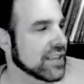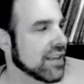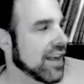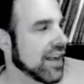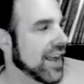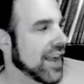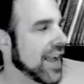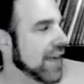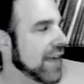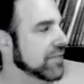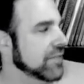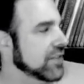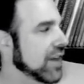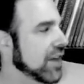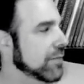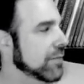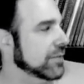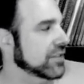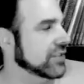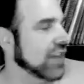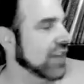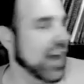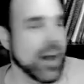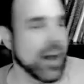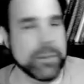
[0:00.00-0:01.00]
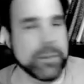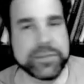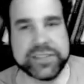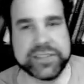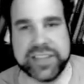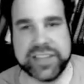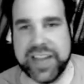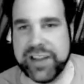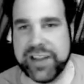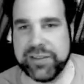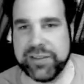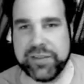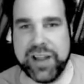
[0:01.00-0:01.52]
I have Thomas Hobbes,
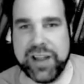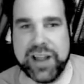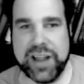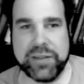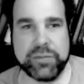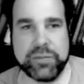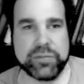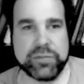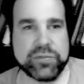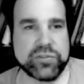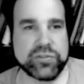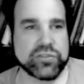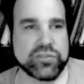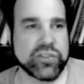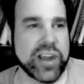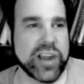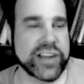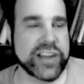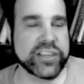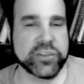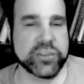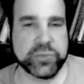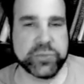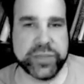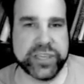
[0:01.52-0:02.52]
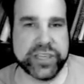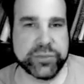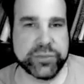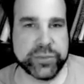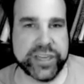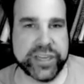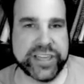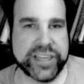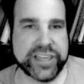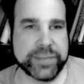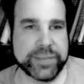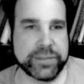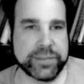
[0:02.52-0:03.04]
and I, I tried to
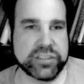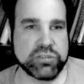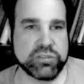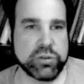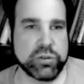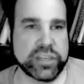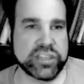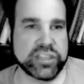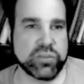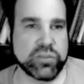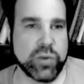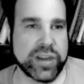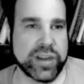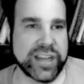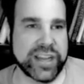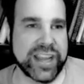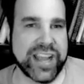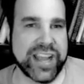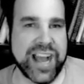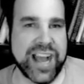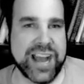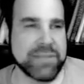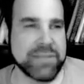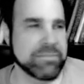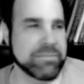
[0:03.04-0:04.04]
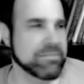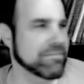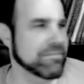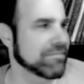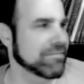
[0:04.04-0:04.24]
reread him in 2020. I got